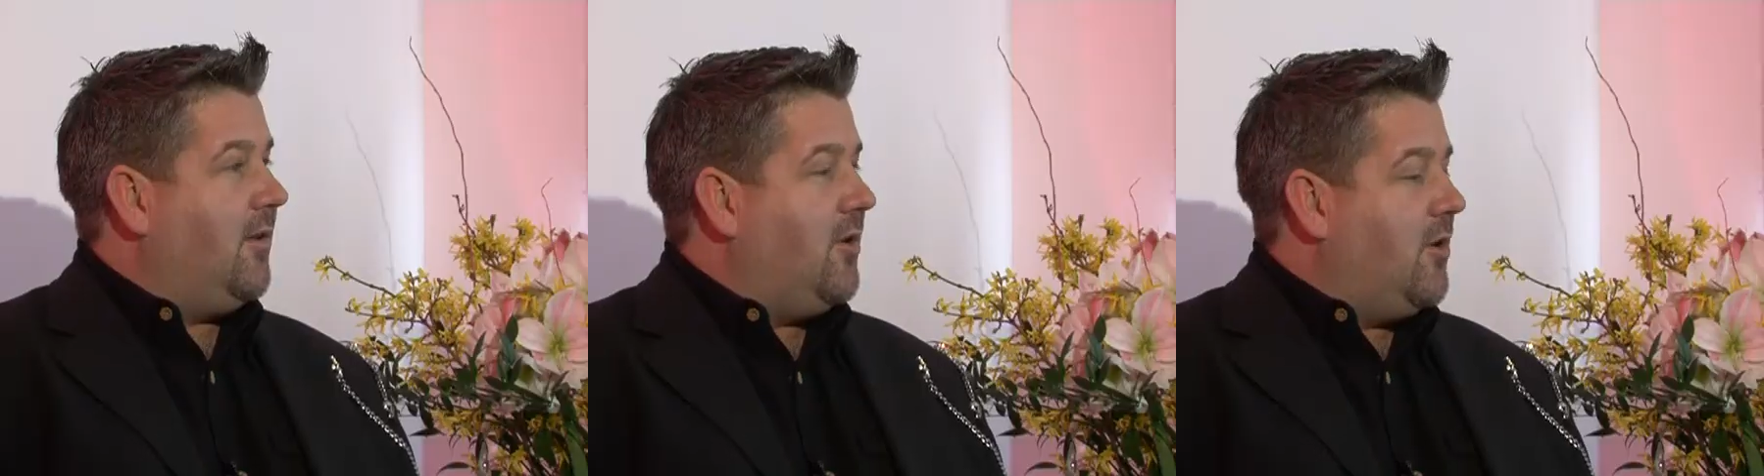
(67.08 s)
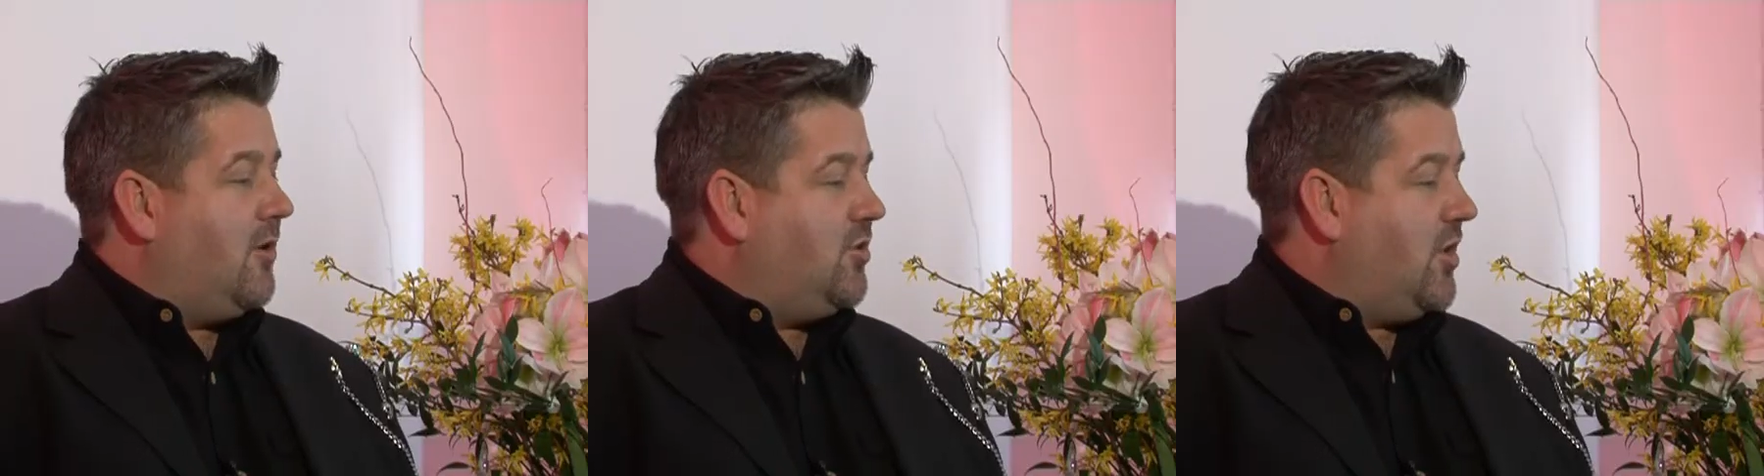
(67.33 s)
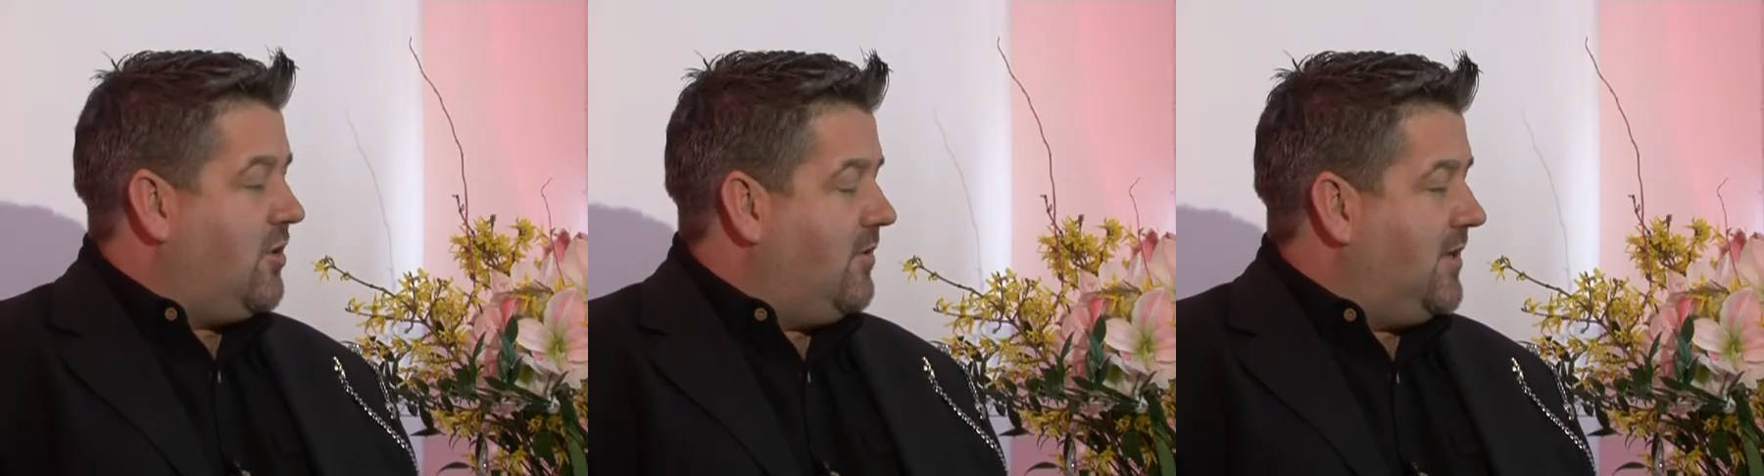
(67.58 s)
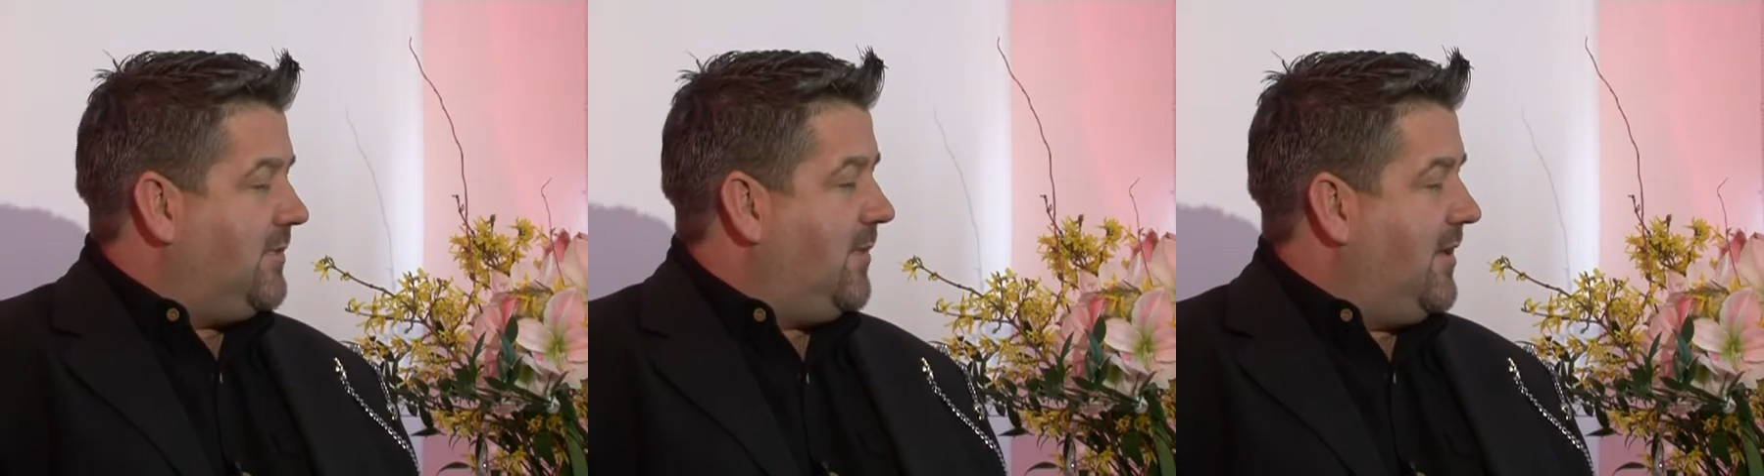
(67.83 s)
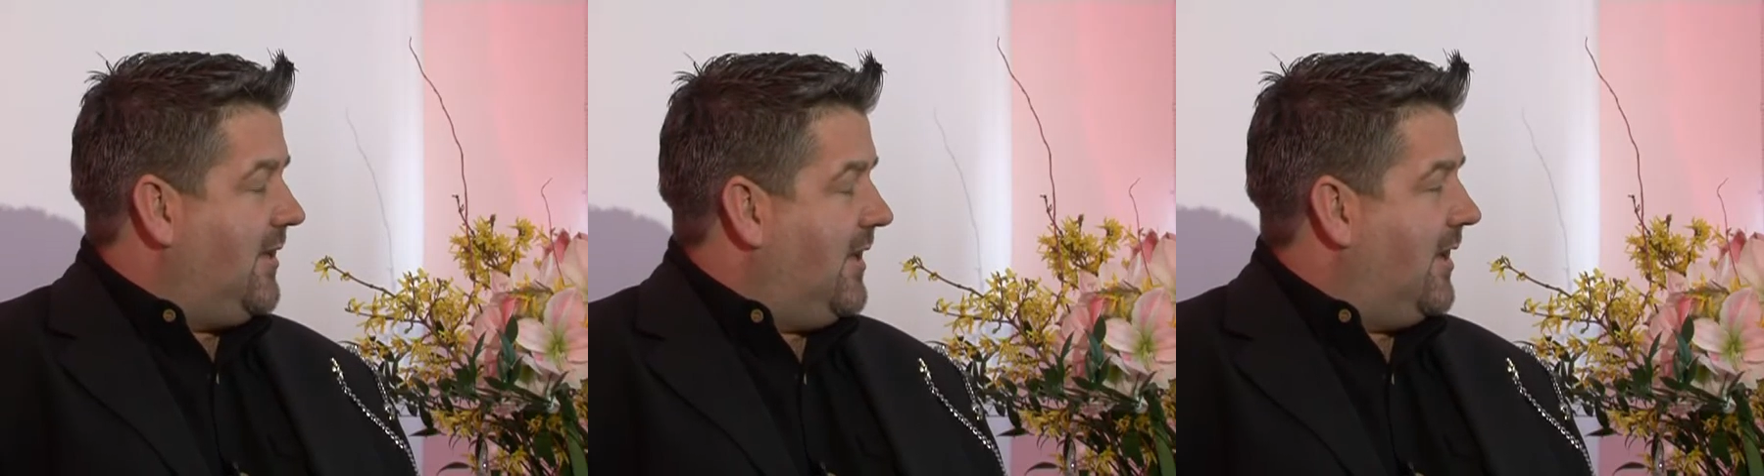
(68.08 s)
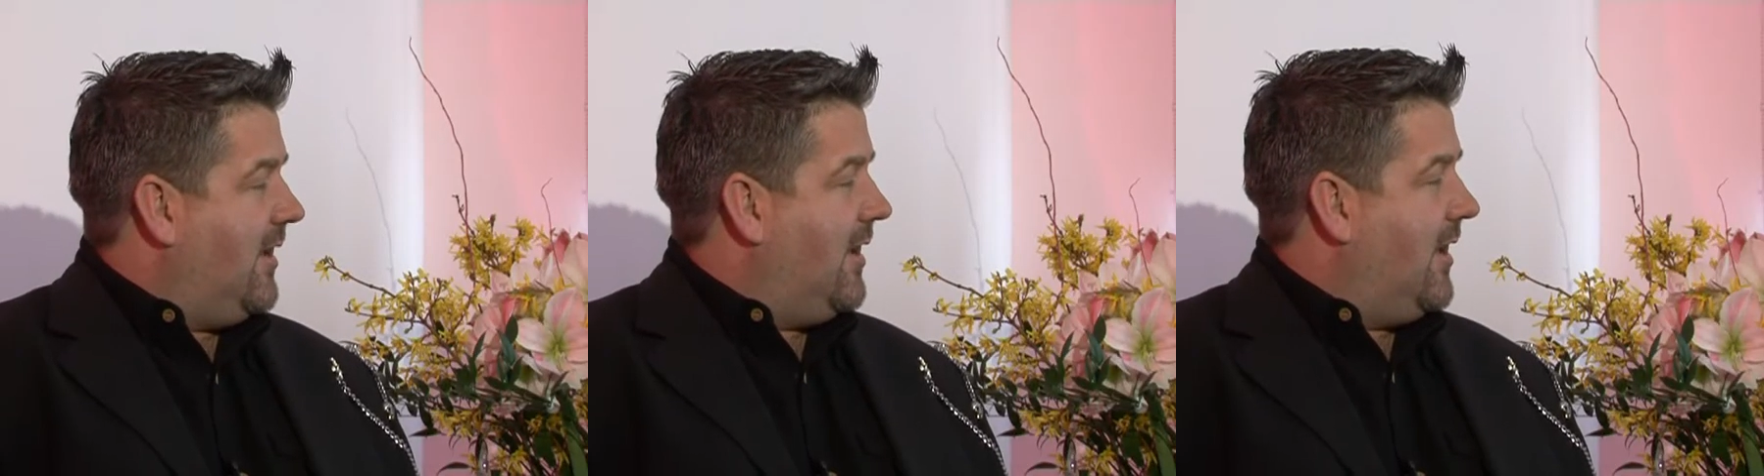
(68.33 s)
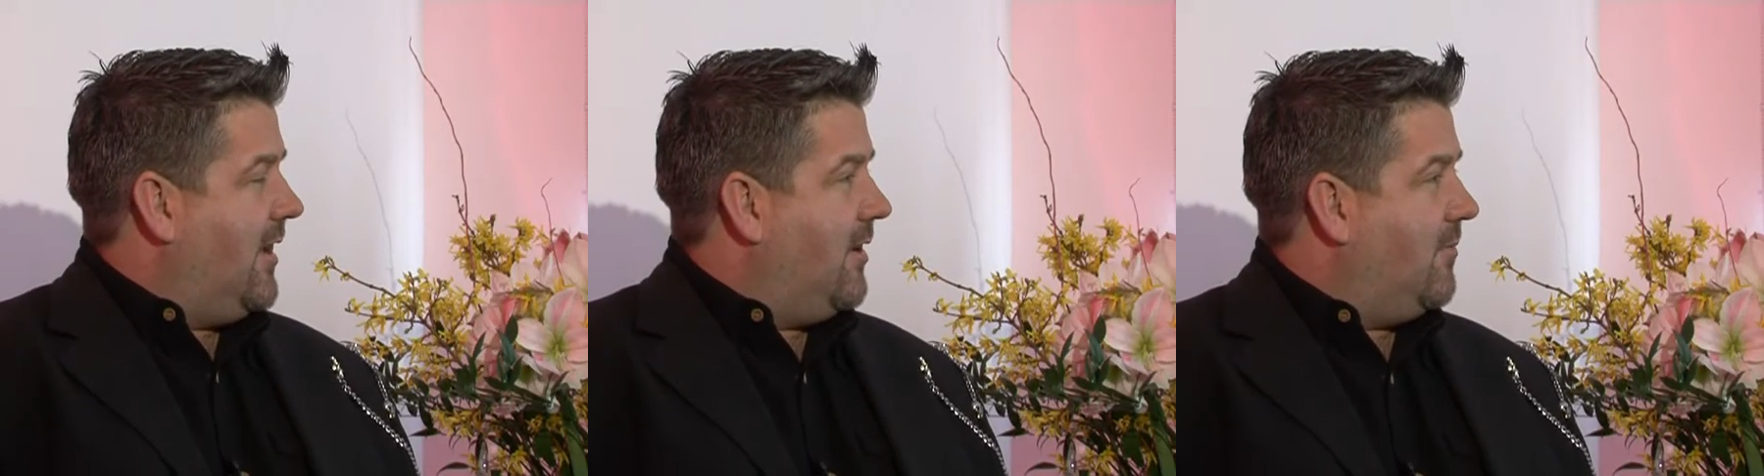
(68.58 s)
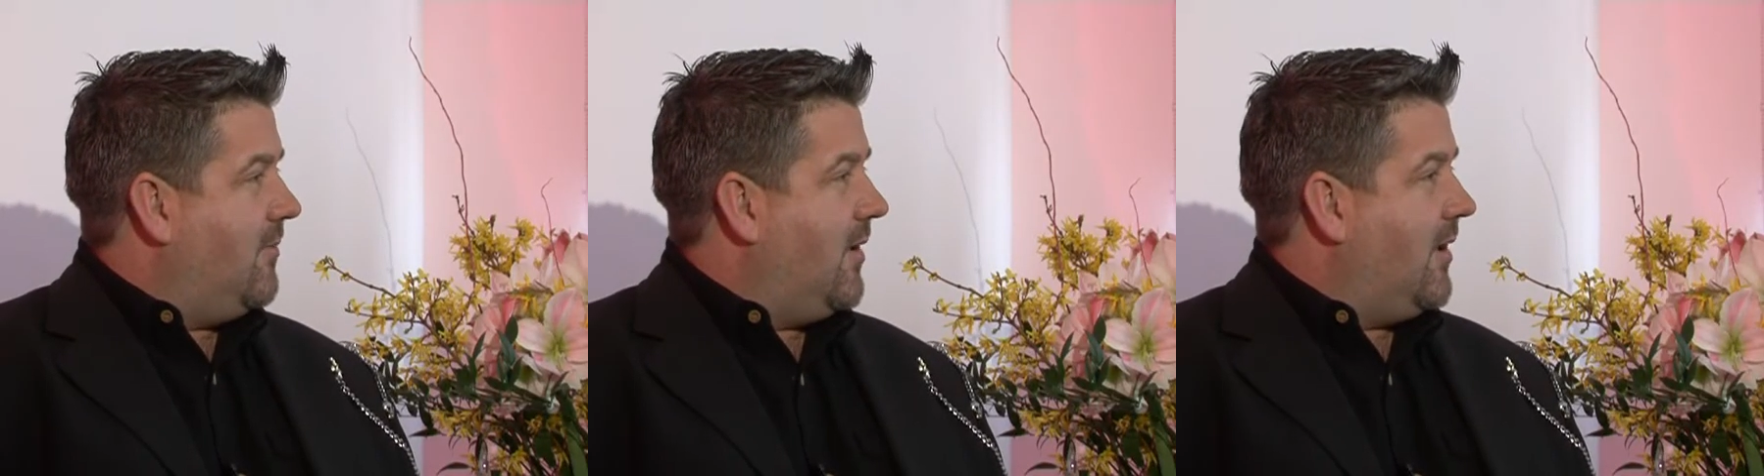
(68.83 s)
you know, generally speaking,
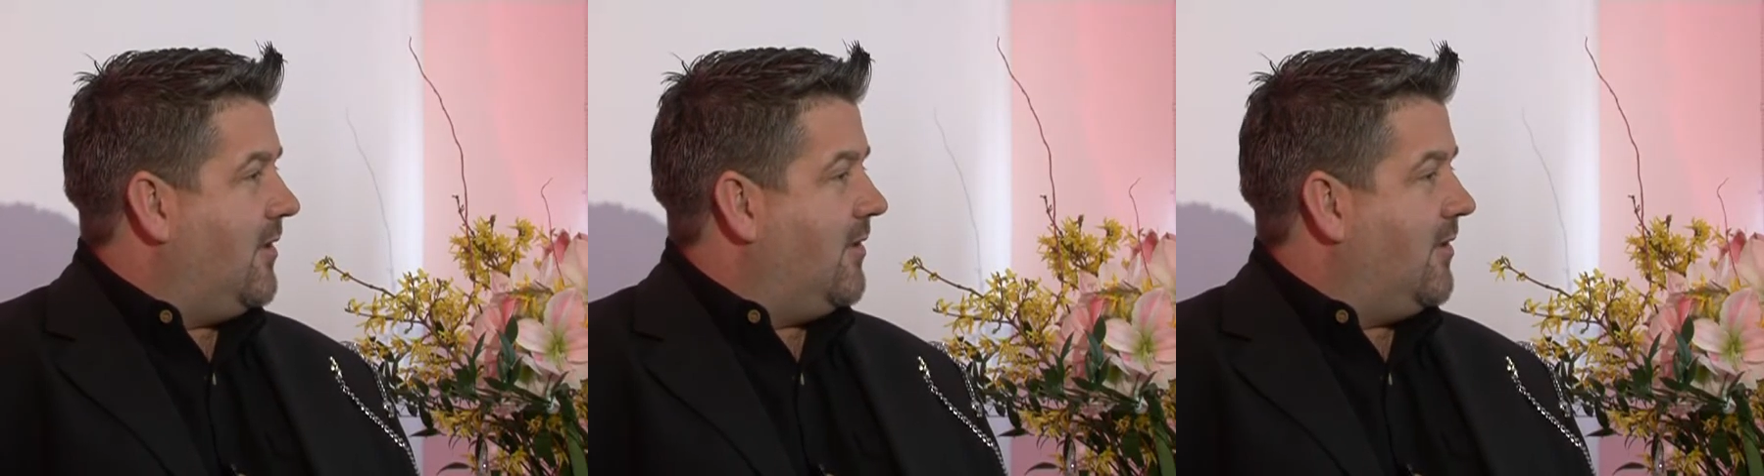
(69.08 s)
um,